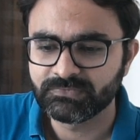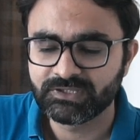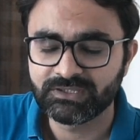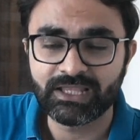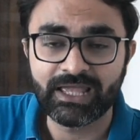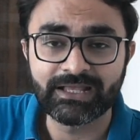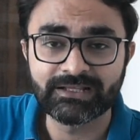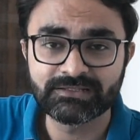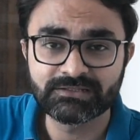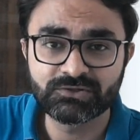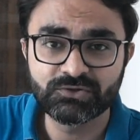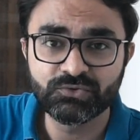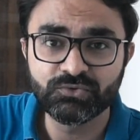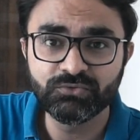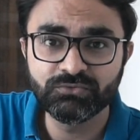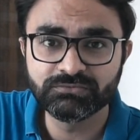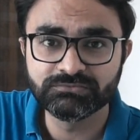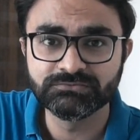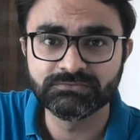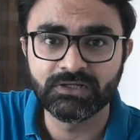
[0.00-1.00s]
Thanks
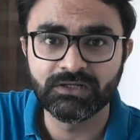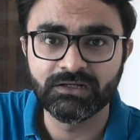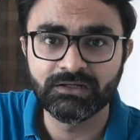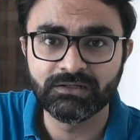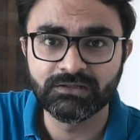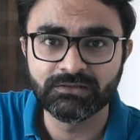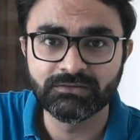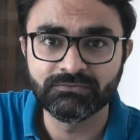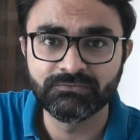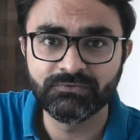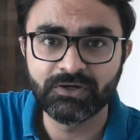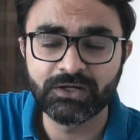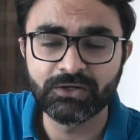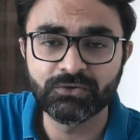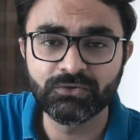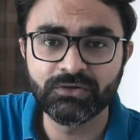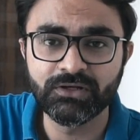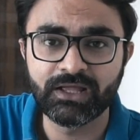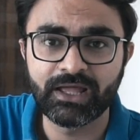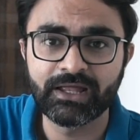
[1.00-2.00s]
to
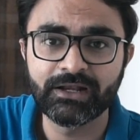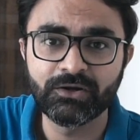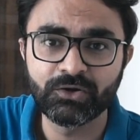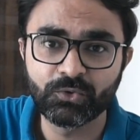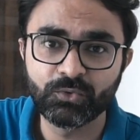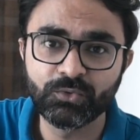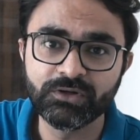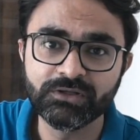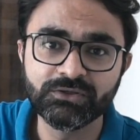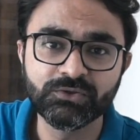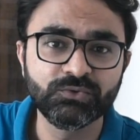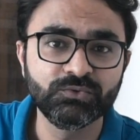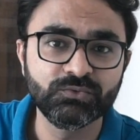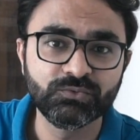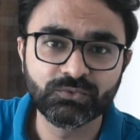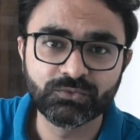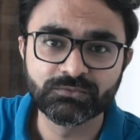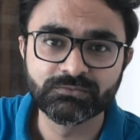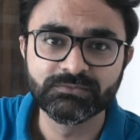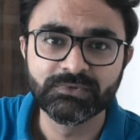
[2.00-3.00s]
Varun and Rohit,
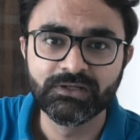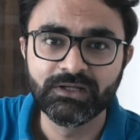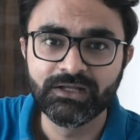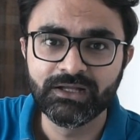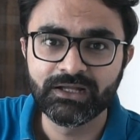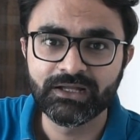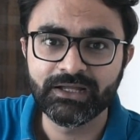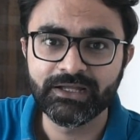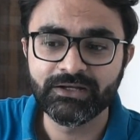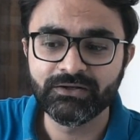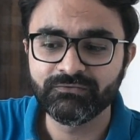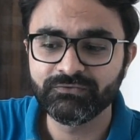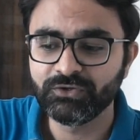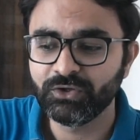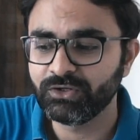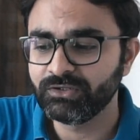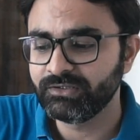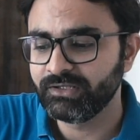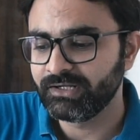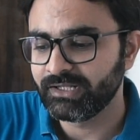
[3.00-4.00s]
who kind of
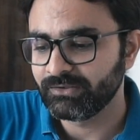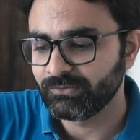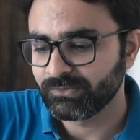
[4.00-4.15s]
thought that I